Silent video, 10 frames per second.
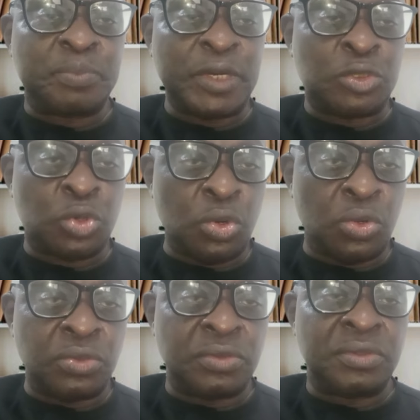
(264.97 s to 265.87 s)

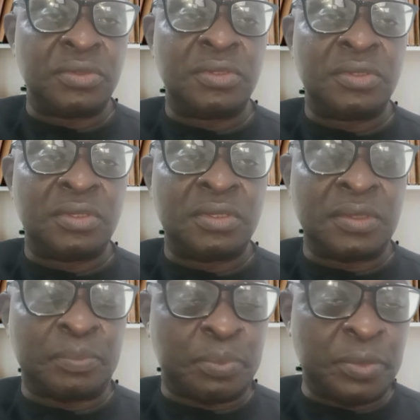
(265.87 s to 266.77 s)
petrol
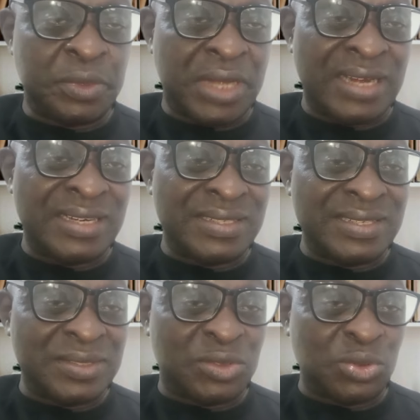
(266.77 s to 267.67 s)

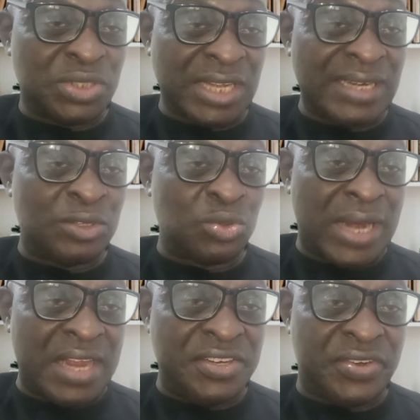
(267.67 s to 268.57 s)
to sell it to
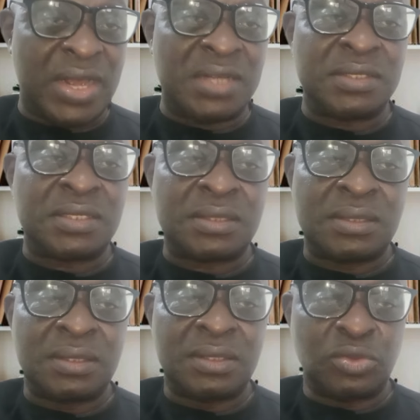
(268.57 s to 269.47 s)

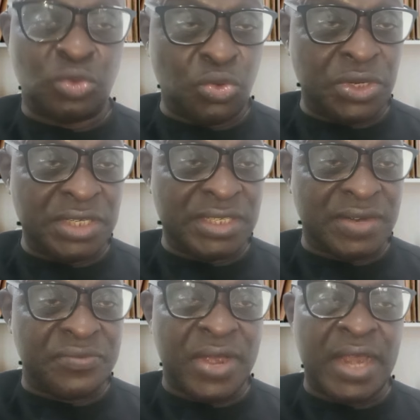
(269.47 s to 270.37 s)
Nigerians through his
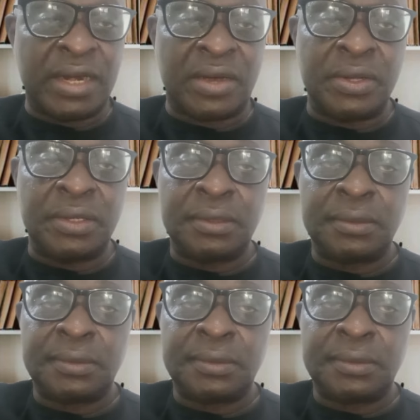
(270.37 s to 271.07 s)
refinery,